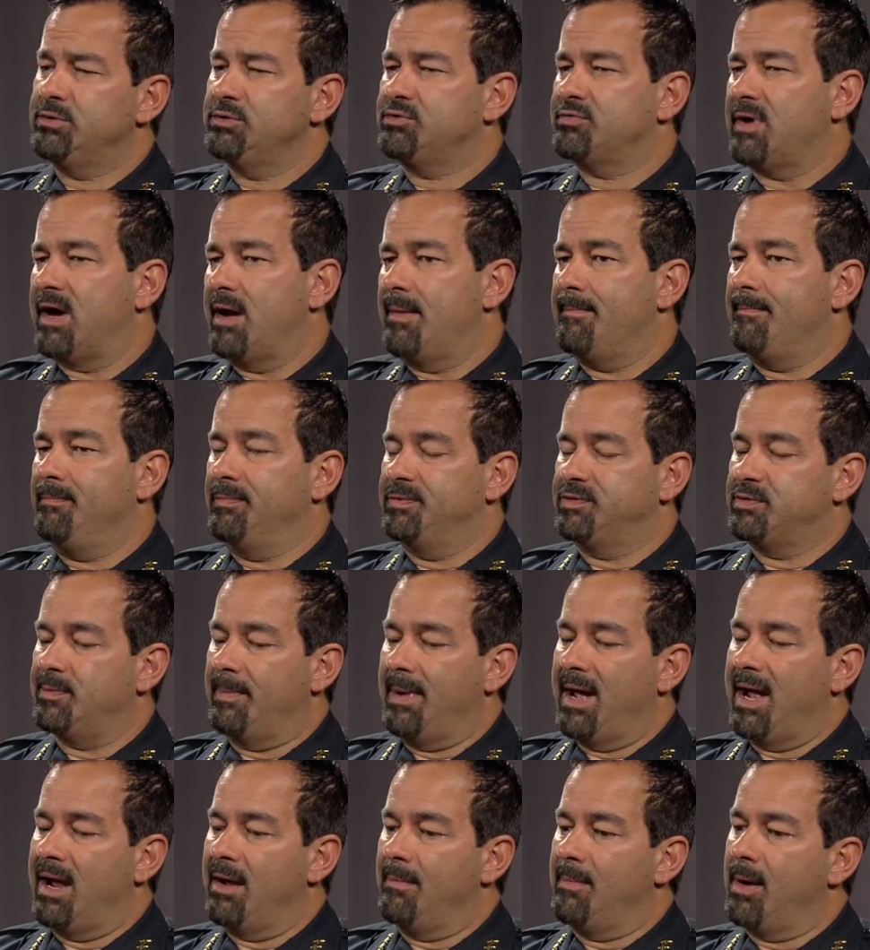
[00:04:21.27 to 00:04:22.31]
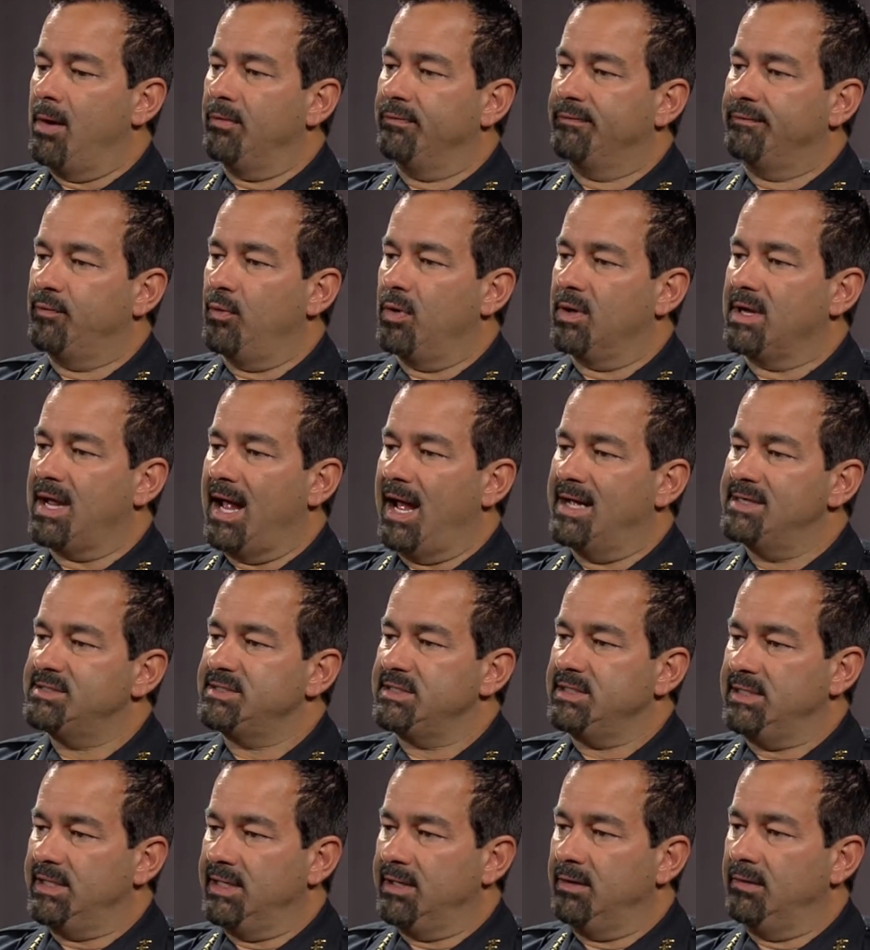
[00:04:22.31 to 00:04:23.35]
try to buy about 4 cars a
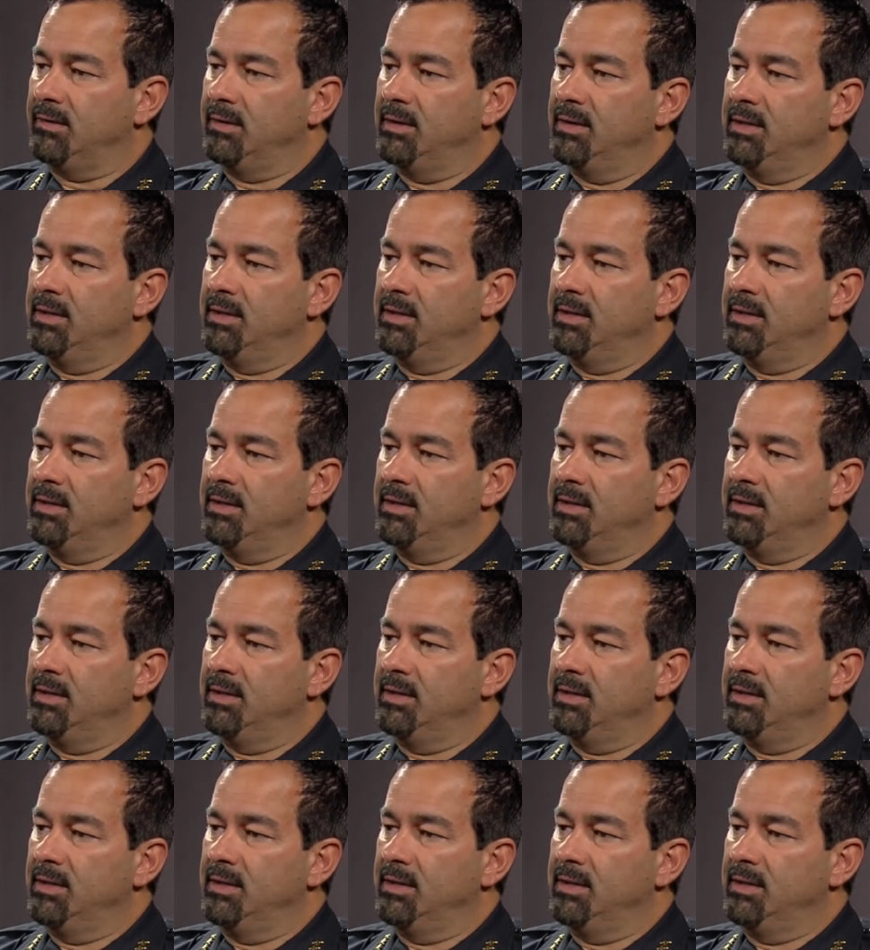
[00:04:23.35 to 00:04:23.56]
year,